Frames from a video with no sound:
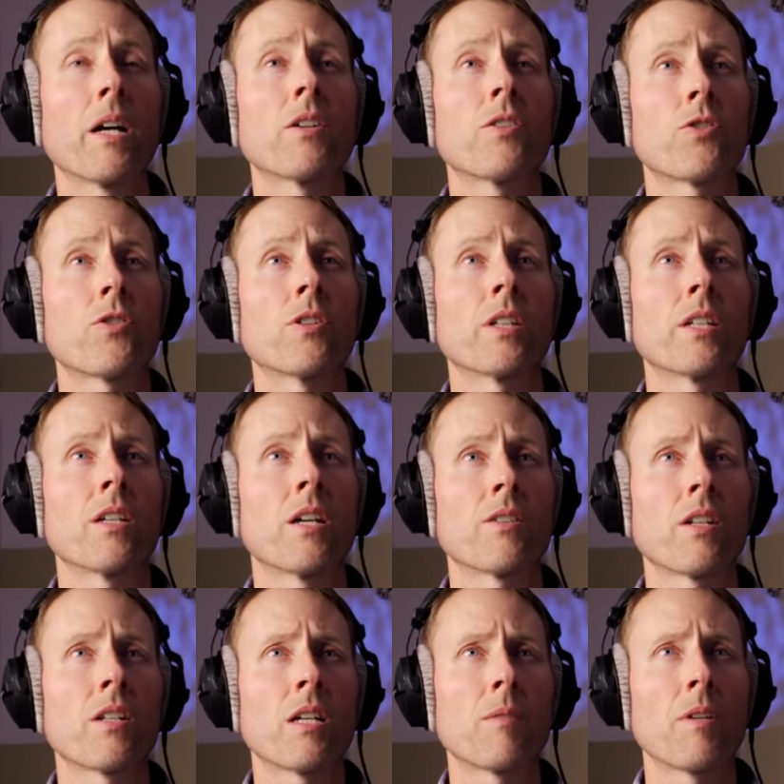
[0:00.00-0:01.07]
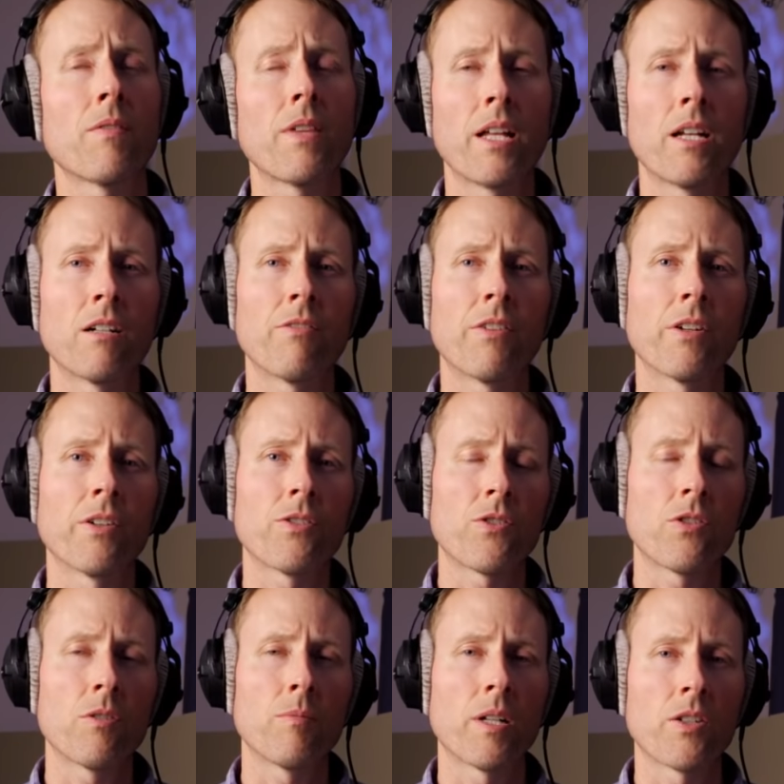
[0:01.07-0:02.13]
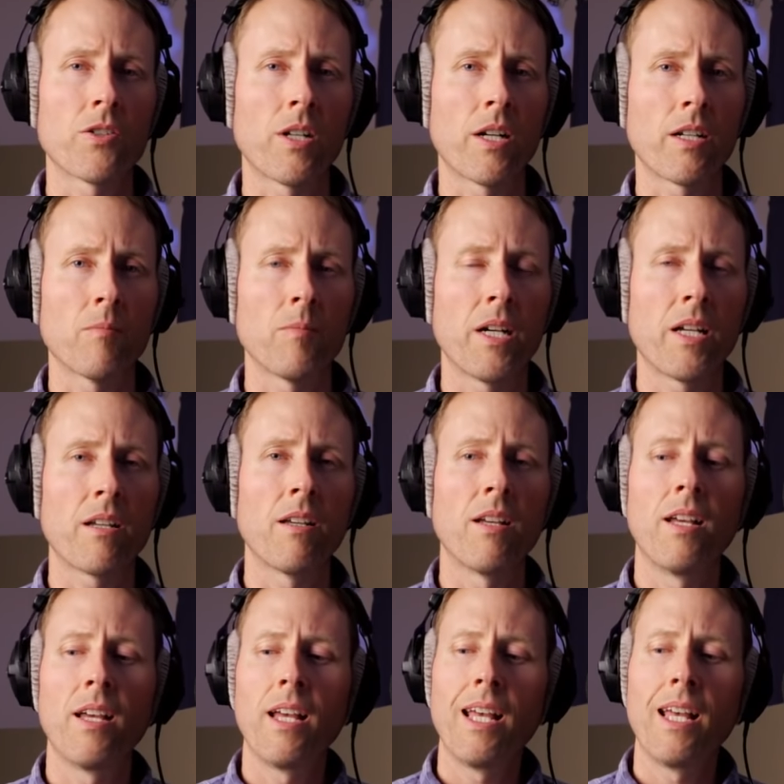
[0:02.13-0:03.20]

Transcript: Yeah, it certainly does. Anytime you have that interference tube on a shotgun mic,